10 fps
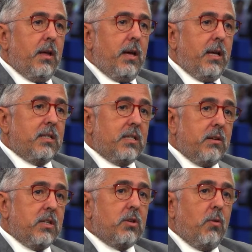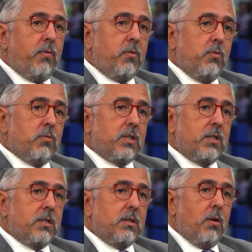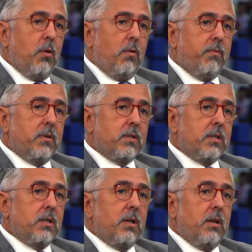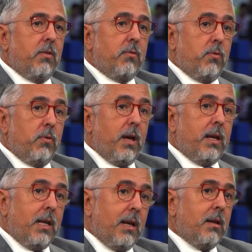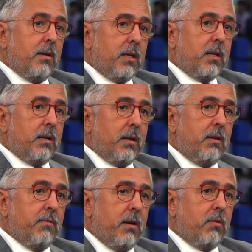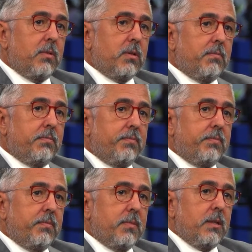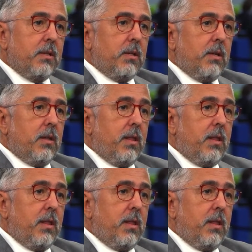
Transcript: a series of courses offered through an e-learning environment.